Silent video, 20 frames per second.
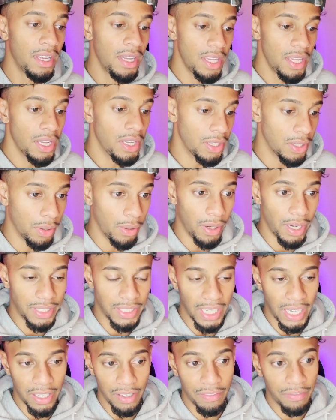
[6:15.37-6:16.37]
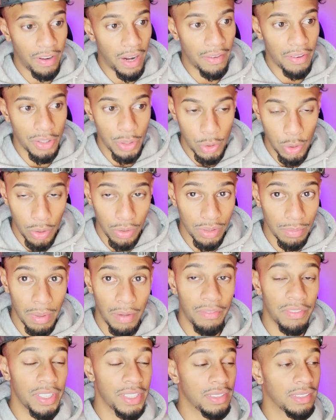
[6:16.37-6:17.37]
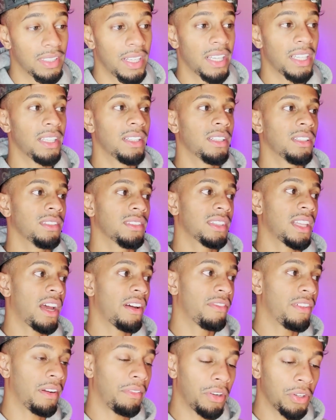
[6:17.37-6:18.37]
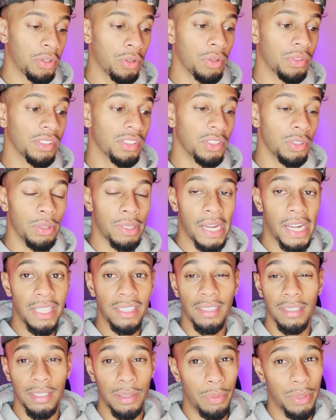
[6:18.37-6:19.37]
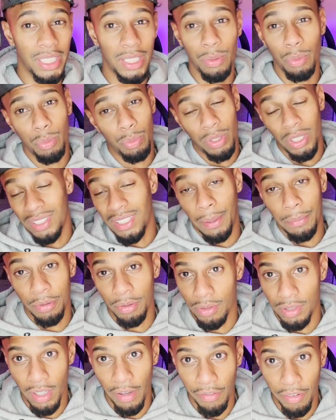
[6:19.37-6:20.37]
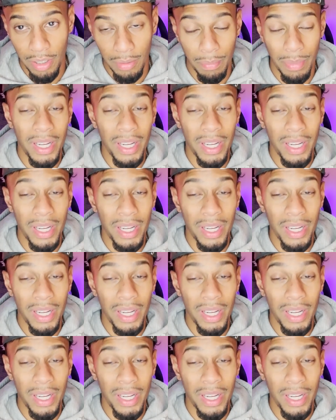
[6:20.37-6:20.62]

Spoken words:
you know, a chatter $500 a month, let's say, that $500 in the UK to someone here is absolutely nothing.